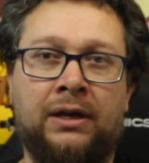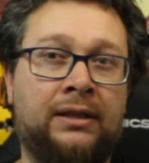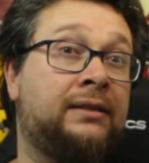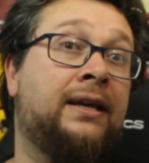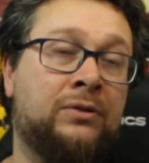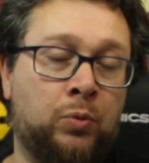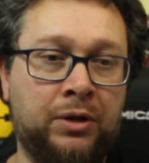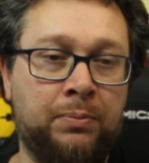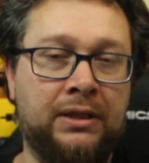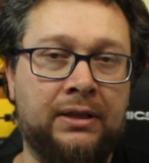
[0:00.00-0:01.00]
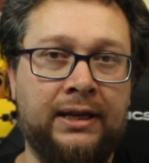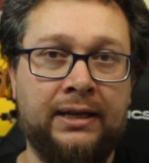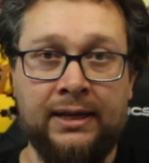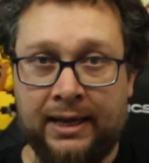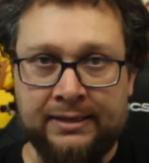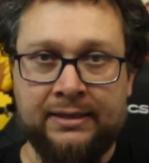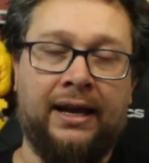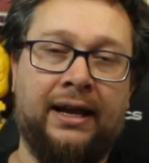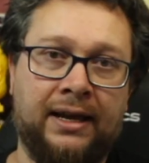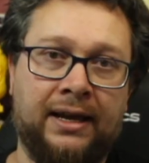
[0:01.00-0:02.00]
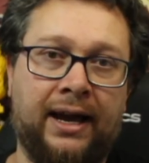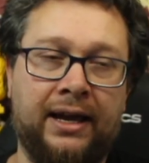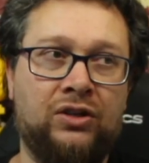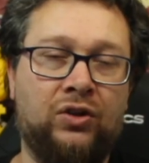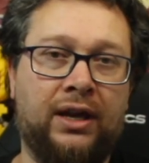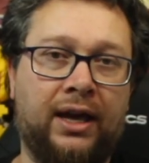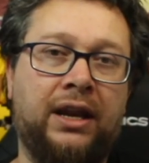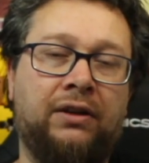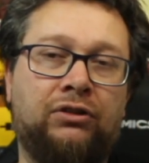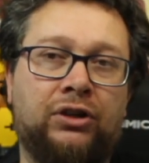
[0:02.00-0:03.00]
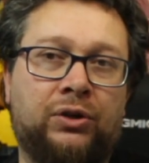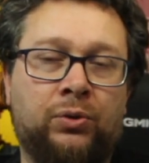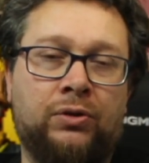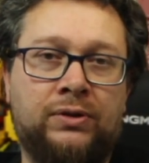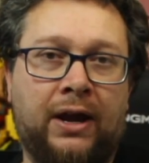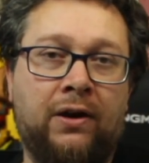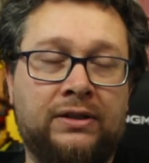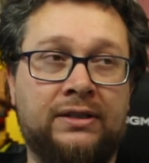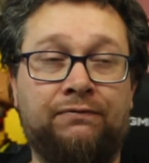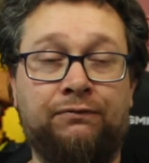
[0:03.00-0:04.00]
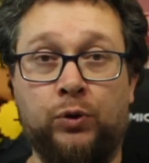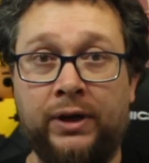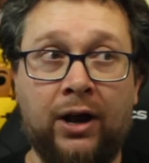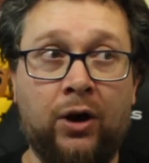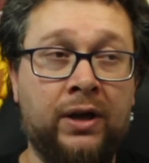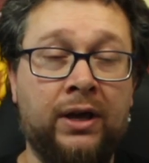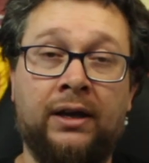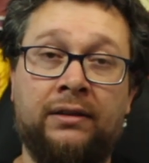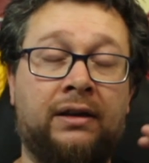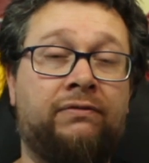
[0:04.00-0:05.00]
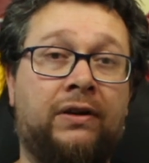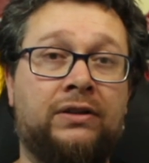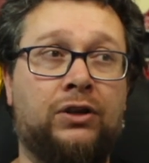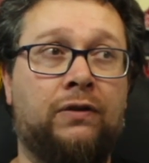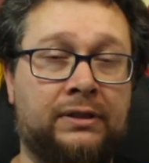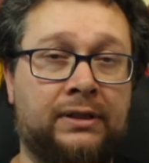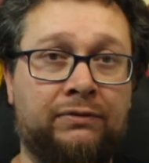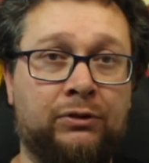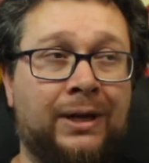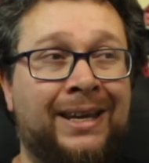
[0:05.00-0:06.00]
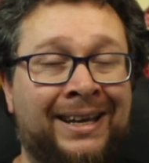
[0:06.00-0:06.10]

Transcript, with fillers: that doesn't want to be the leader is that guy. You can kind of look at all those characters, and for now, they're very surface level.